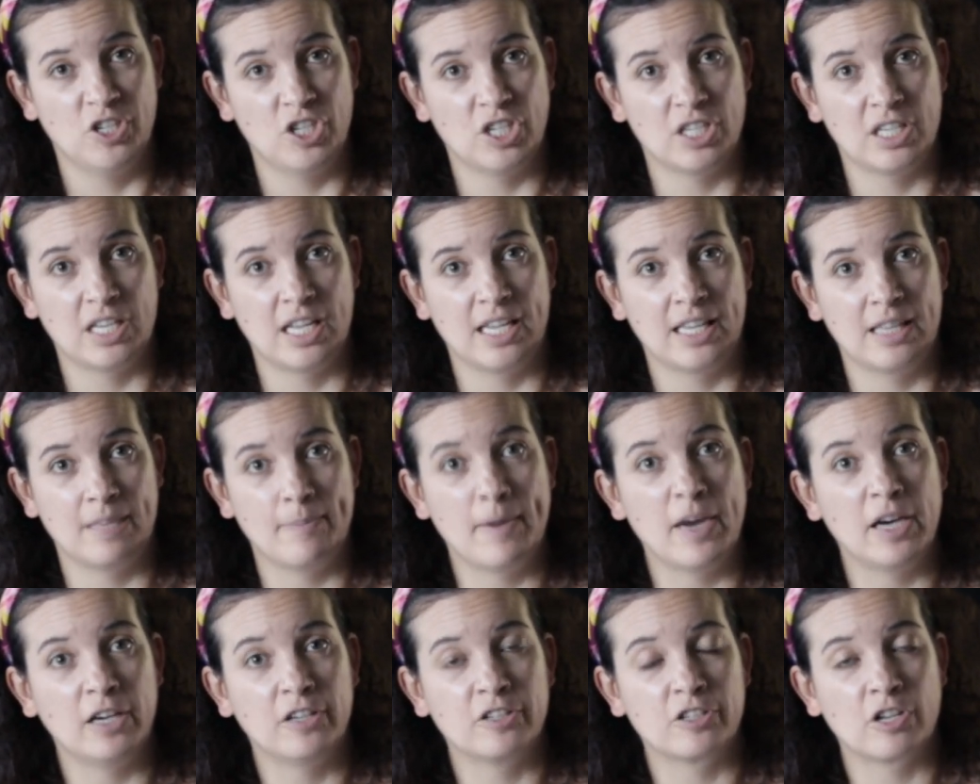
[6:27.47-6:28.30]
just like the
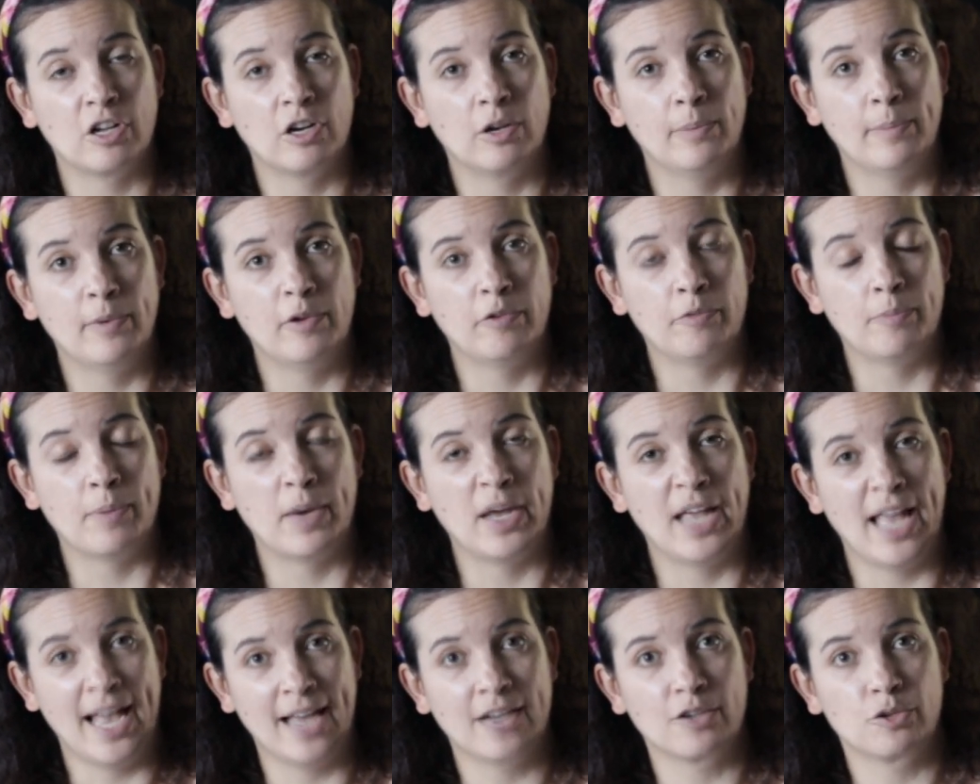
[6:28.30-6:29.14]
minus column of
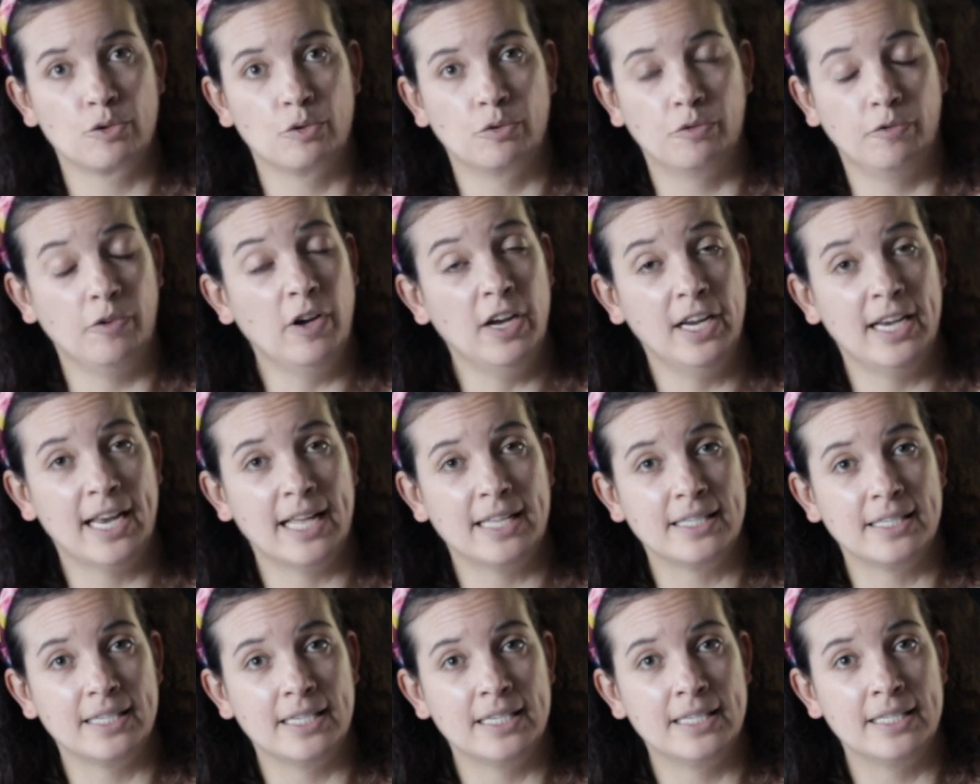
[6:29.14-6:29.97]
my actual
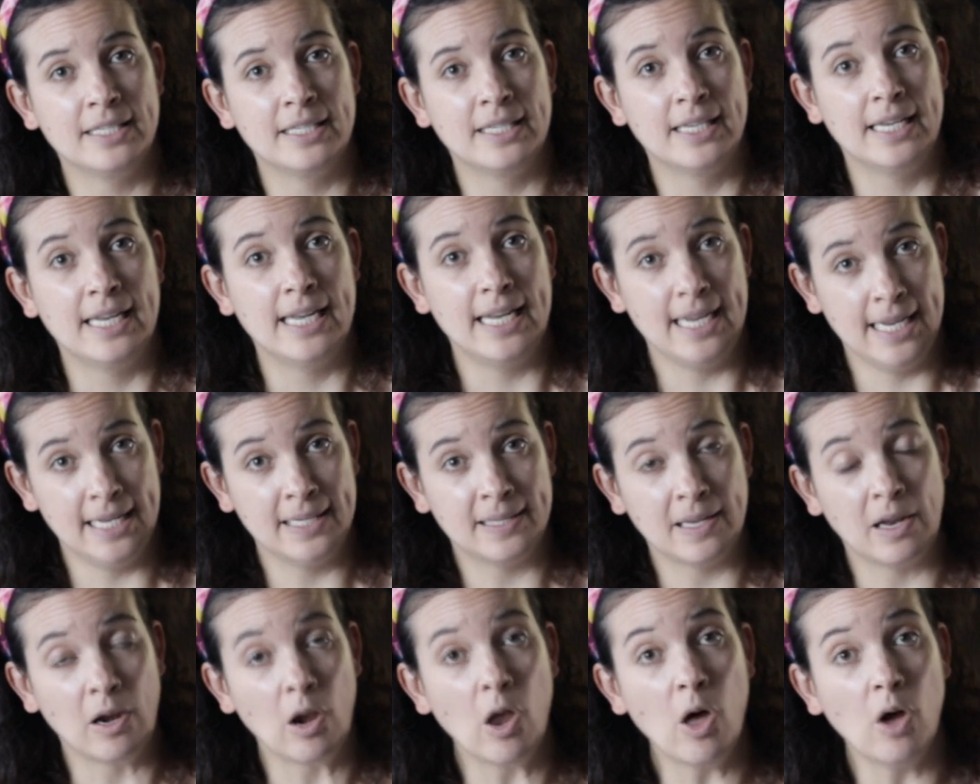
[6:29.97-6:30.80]
finances,
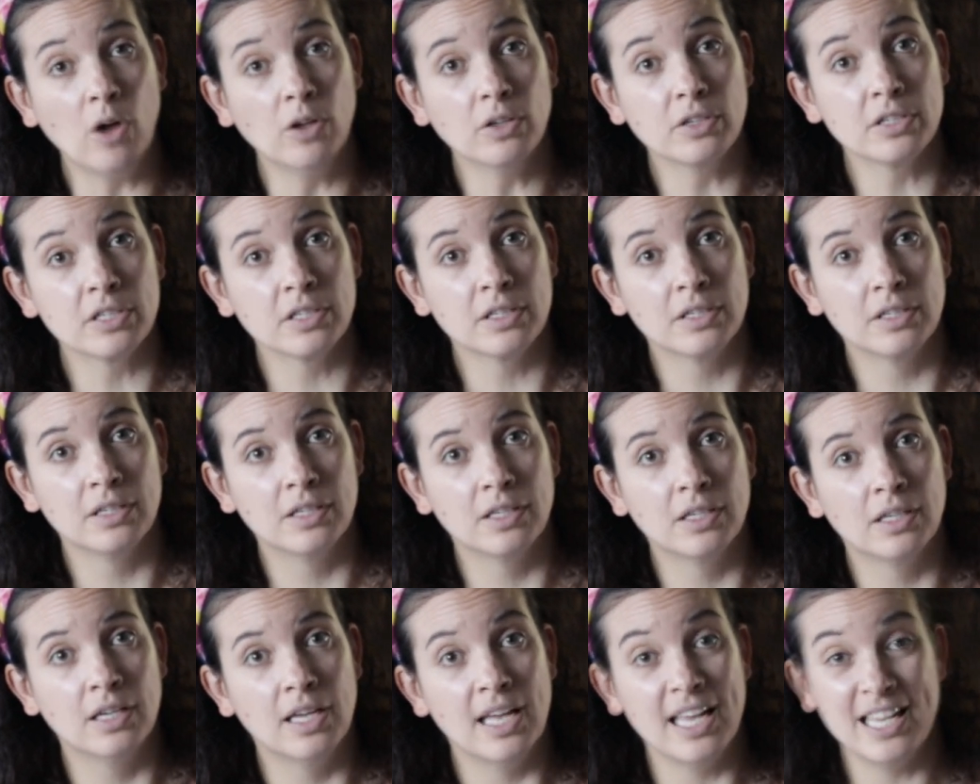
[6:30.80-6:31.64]
is a lot,
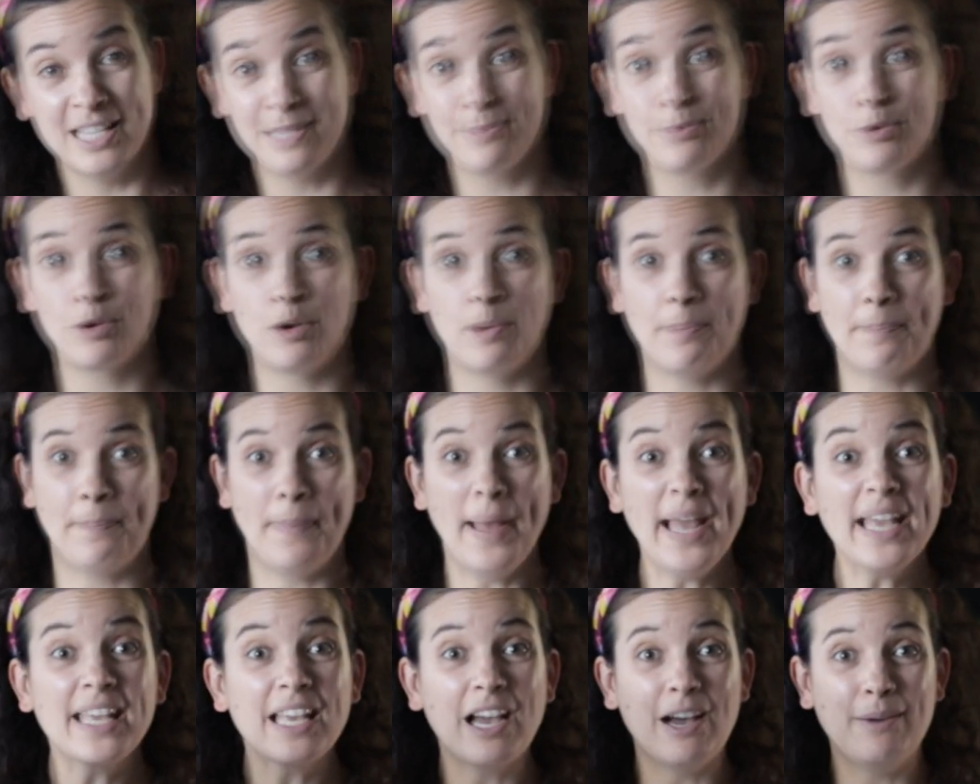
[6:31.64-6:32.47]
is brought
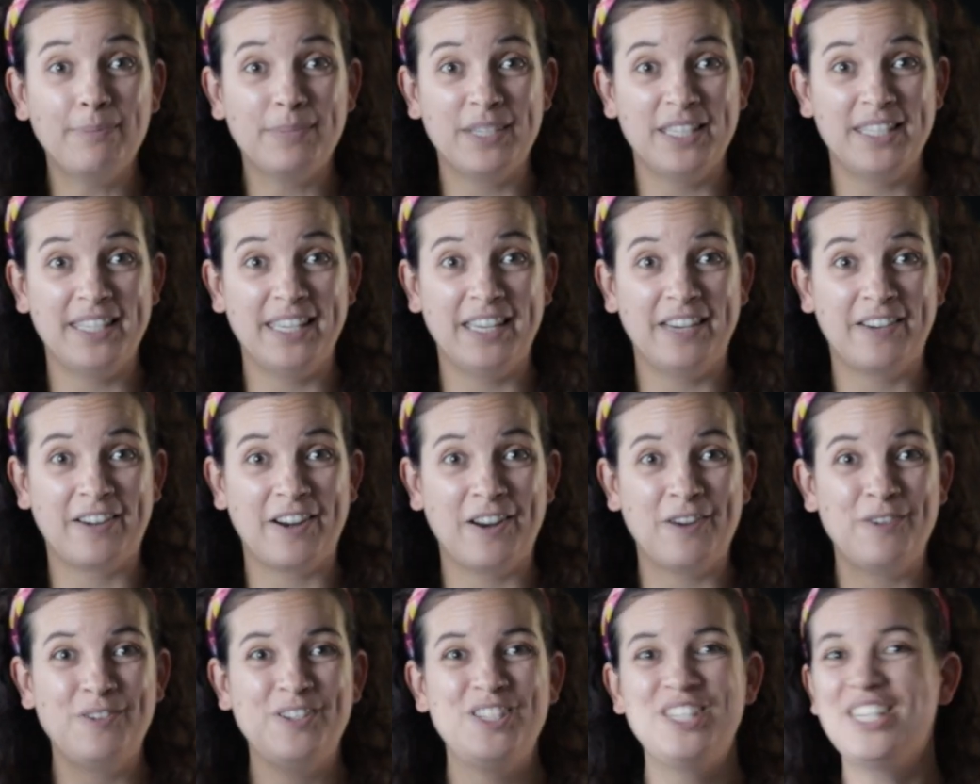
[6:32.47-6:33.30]
back up to
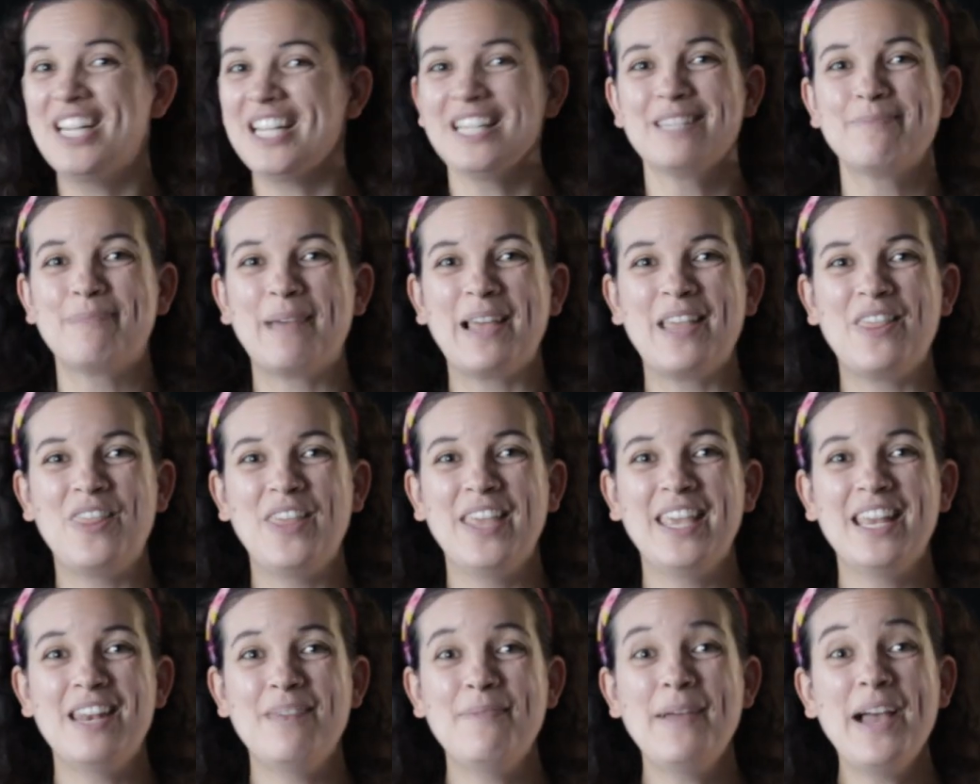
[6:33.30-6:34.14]
0 just by
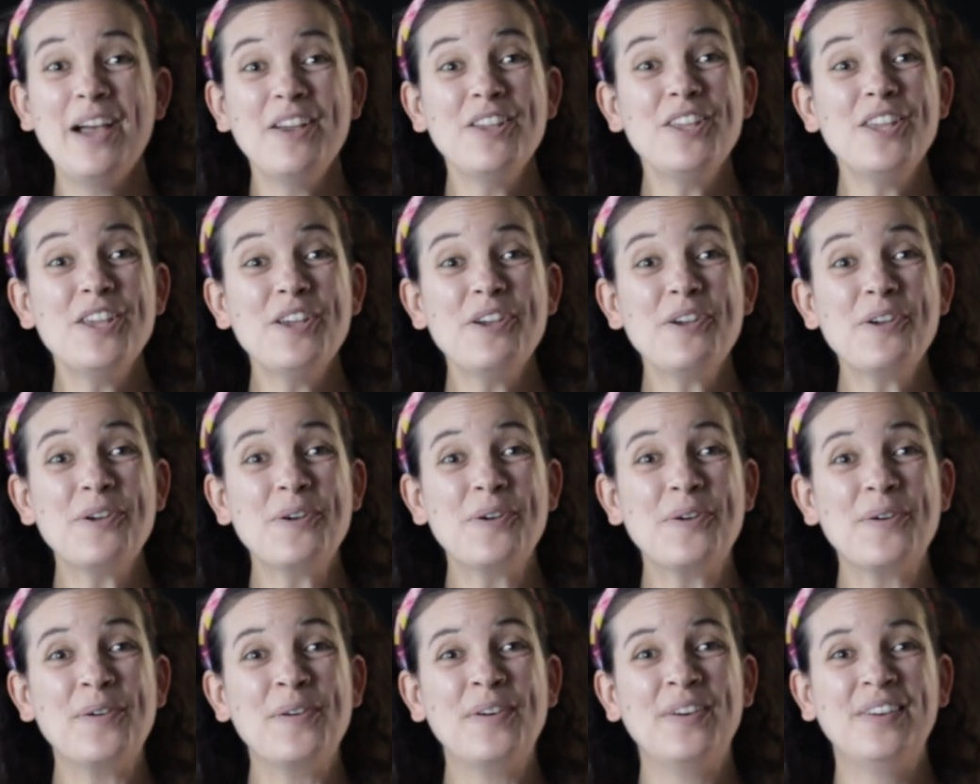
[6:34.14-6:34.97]
thinking about
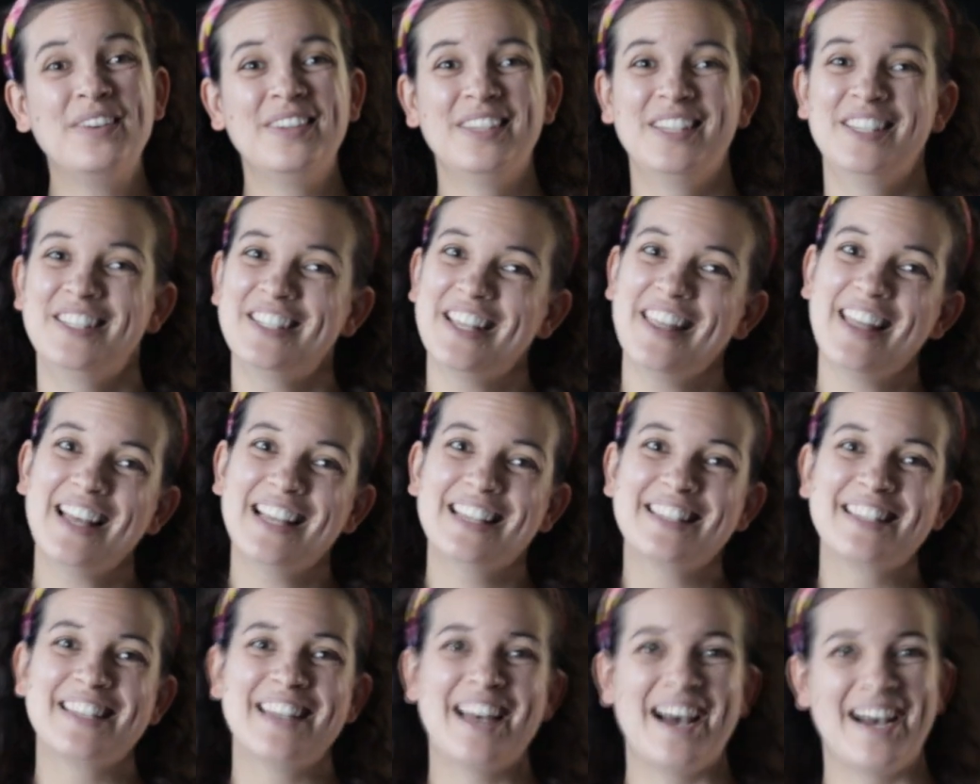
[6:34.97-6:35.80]
you. So
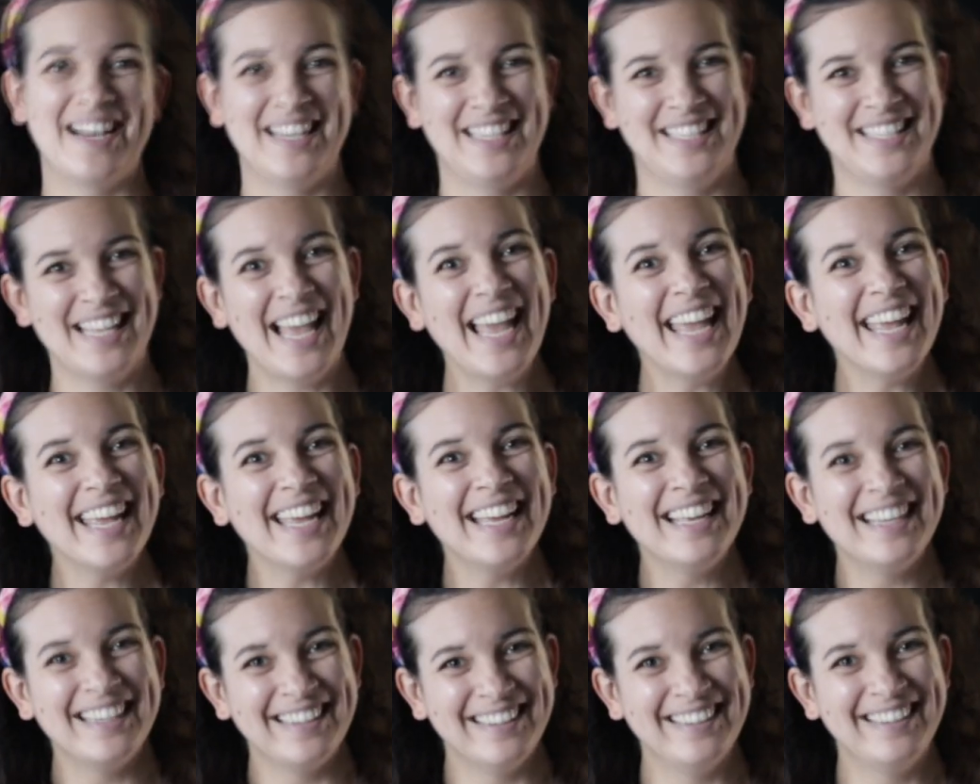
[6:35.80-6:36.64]
that's nice,
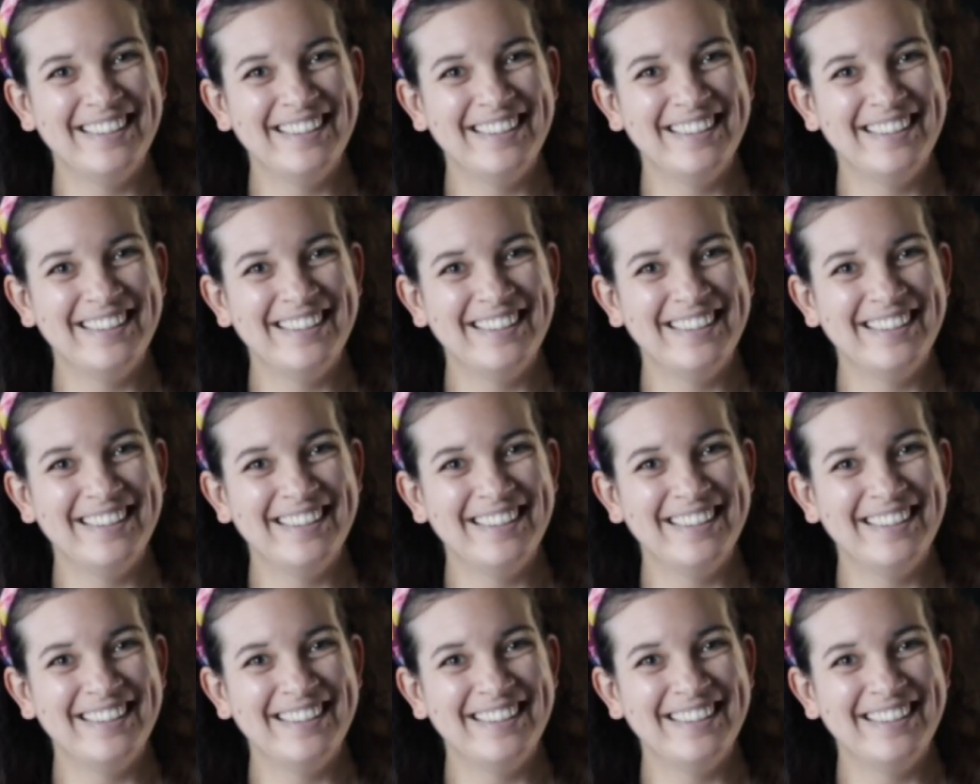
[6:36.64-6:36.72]
eh?